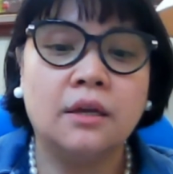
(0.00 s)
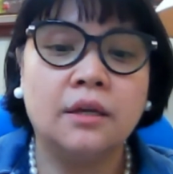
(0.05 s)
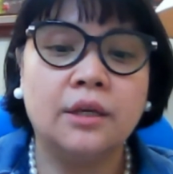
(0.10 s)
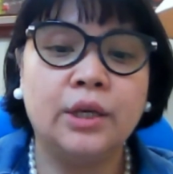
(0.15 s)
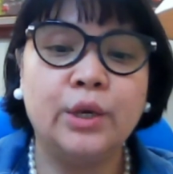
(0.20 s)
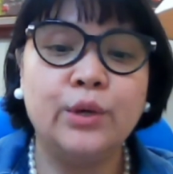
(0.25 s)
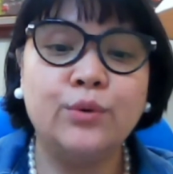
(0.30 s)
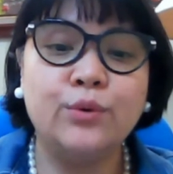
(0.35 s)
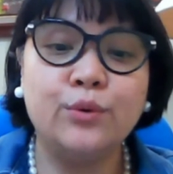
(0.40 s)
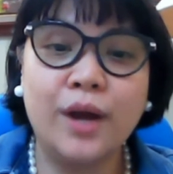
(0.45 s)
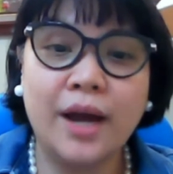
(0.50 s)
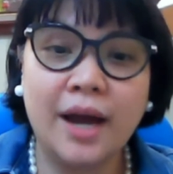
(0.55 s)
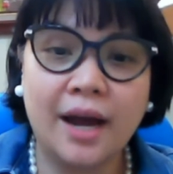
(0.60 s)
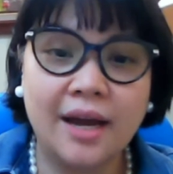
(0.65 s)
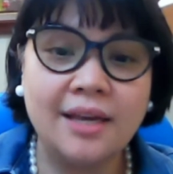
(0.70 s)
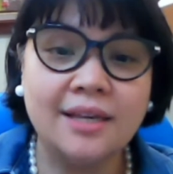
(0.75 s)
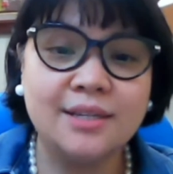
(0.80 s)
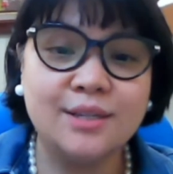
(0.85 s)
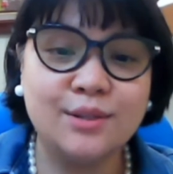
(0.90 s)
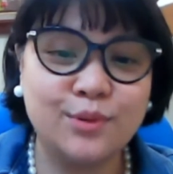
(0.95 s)
you
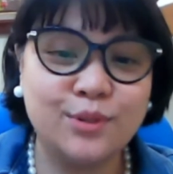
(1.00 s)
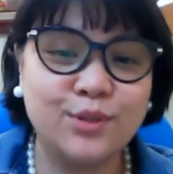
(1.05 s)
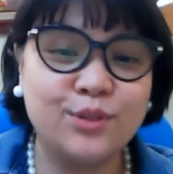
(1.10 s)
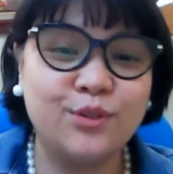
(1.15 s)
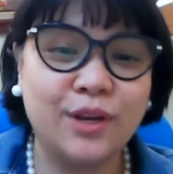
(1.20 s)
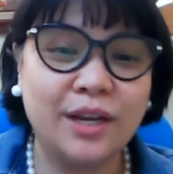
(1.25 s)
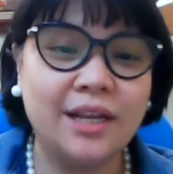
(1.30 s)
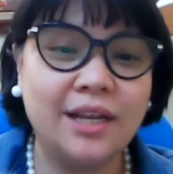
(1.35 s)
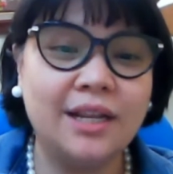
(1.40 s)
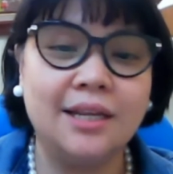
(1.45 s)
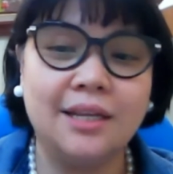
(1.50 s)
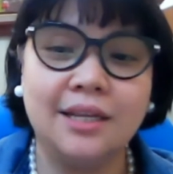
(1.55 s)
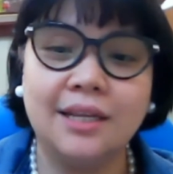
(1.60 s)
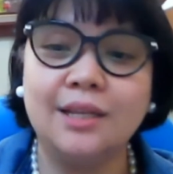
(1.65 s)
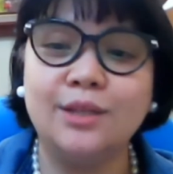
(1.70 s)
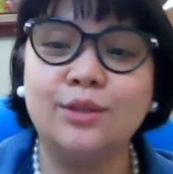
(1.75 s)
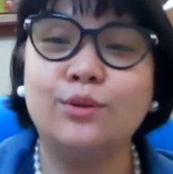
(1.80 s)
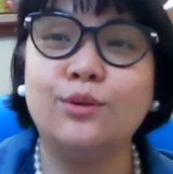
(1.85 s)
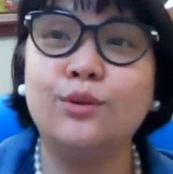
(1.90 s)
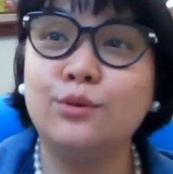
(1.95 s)
guys would really
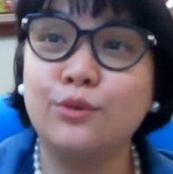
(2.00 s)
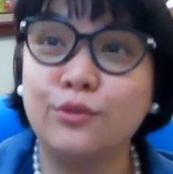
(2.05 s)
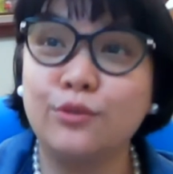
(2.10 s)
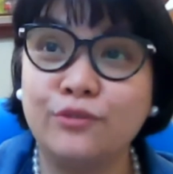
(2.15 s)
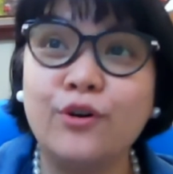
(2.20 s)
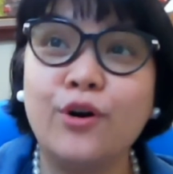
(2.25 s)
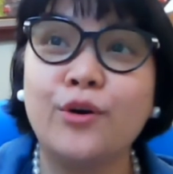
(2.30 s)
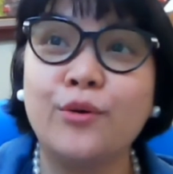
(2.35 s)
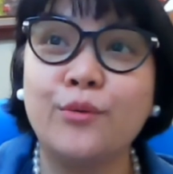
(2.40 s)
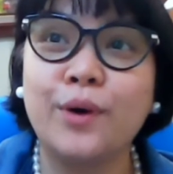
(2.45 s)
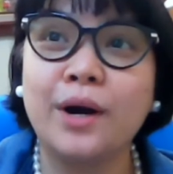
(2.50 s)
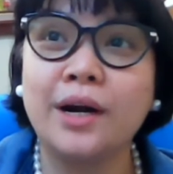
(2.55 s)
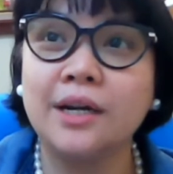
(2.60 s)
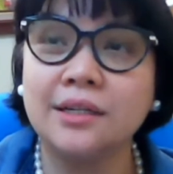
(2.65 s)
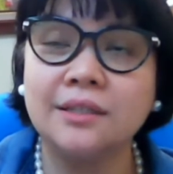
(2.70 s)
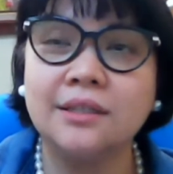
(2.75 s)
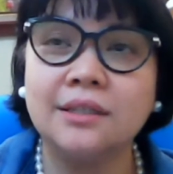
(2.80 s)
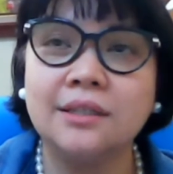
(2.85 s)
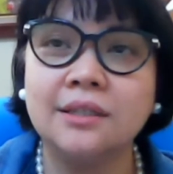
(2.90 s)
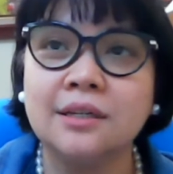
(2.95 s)
need to look
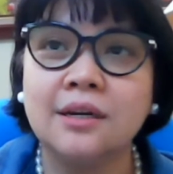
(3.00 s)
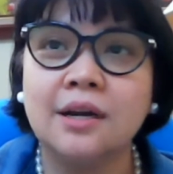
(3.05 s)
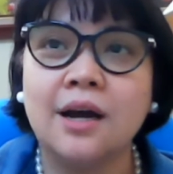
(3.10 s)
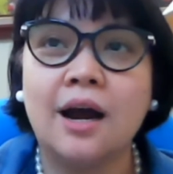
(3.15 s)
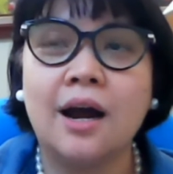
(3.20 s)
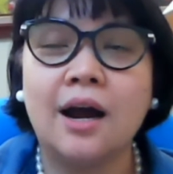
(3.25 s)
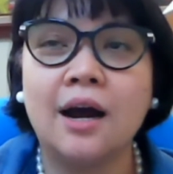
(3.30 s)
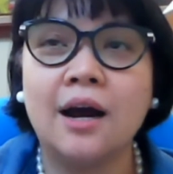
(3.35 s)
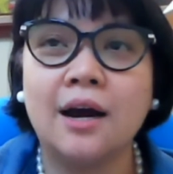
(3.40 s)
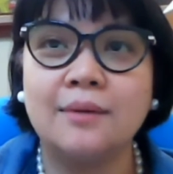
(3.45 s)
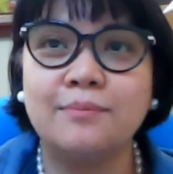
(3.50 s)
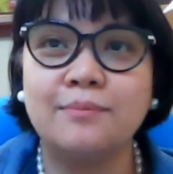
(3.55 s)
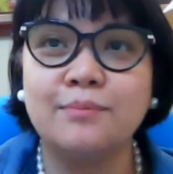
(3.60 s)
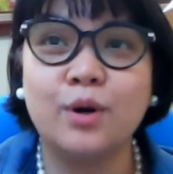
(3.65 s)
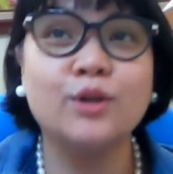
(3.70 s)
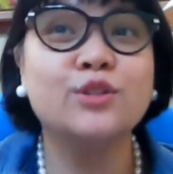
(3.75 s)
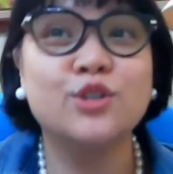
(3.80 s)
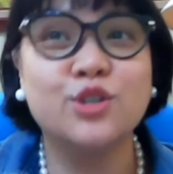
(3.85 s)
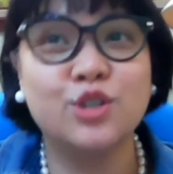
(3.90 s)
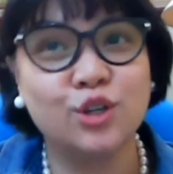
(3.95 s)
forward
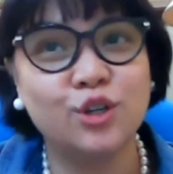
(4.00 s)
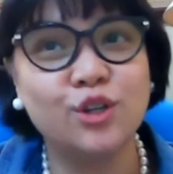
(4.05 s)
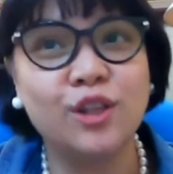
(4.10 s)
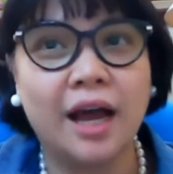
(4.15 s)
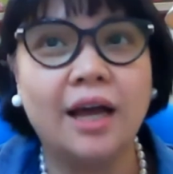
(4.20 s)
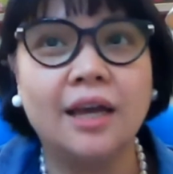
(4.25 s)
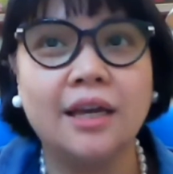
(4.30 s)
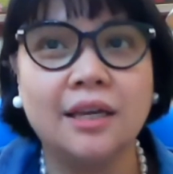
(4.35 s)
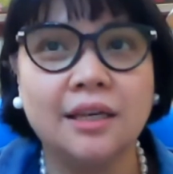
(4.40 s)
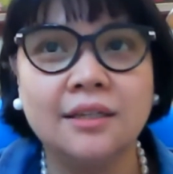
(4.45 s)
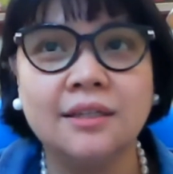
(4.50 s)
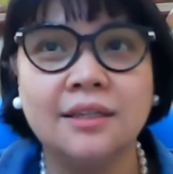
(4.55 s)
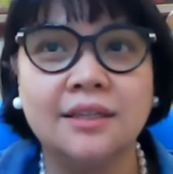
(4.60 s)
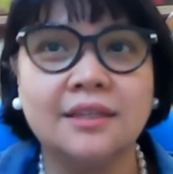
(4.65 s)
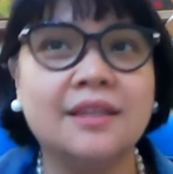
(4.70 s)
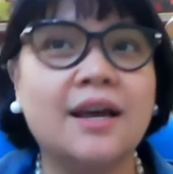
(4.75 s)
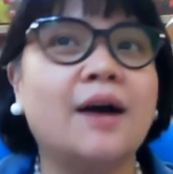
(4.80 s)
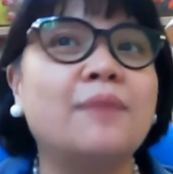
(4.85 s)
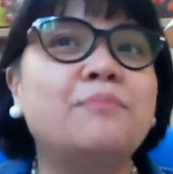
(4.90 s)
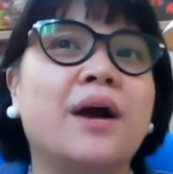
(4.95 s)
on July
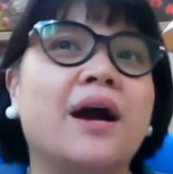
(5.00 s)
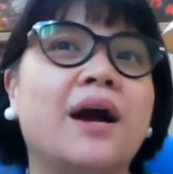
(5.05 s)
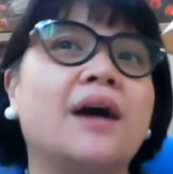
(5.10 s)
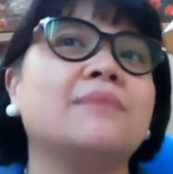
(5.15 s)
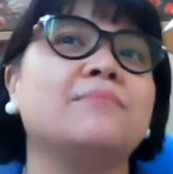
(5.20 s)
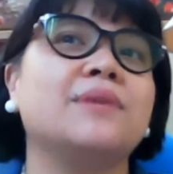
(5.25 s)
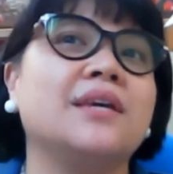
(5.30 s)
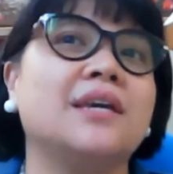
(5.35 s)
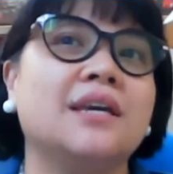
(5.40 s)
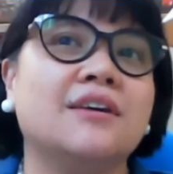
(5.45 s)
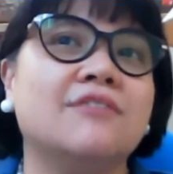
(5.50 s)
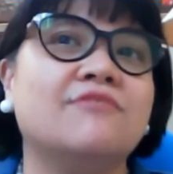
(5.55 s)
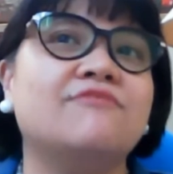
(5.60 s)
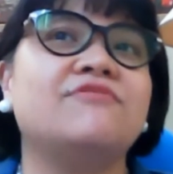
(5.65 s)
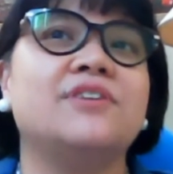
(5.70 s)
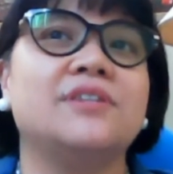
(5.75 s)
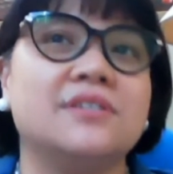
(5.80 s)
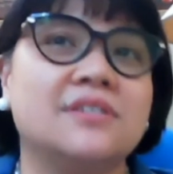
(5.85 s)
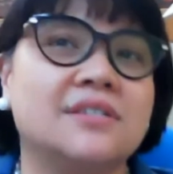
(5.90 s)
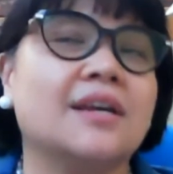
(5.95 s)
in the upcoming
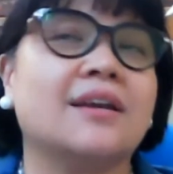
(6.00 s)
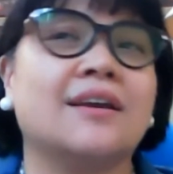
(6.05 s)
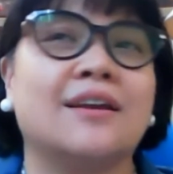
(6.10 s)
PhilSec